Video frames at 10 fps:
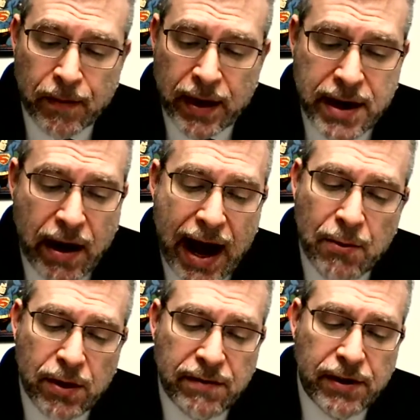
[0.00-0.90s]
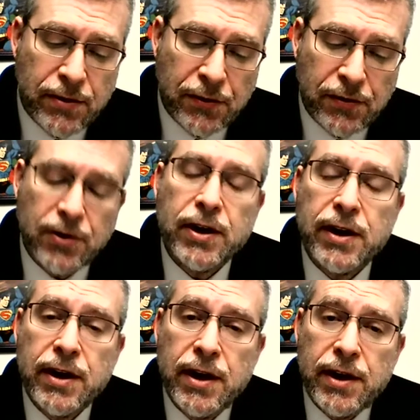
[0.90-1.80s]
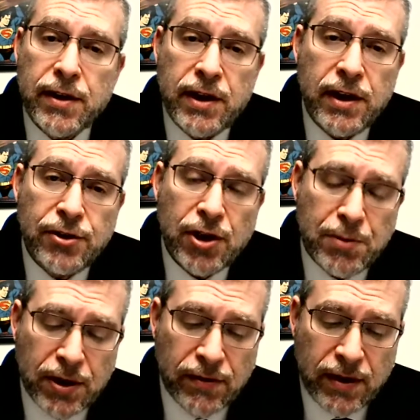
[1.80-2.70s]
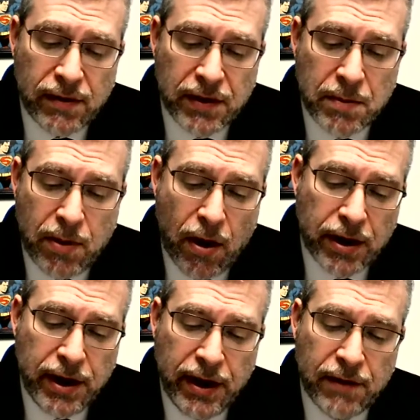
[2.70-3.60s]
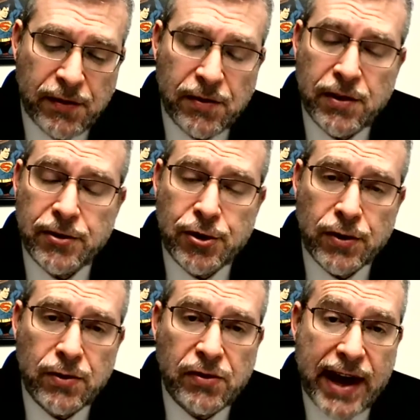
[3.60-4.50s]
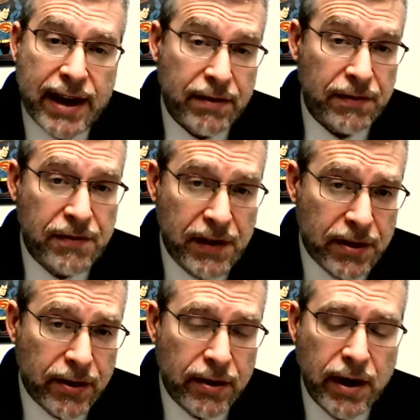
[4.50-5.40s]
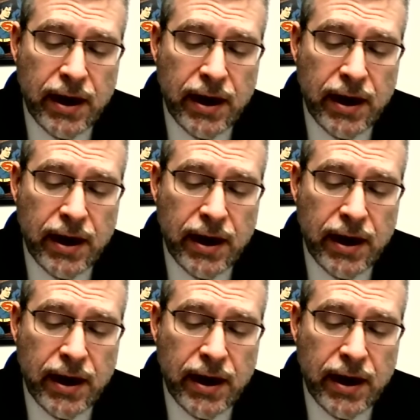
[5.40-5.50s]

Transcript: Now, I would have understood the Egyptians giving parting gifts to the Jews out of fear,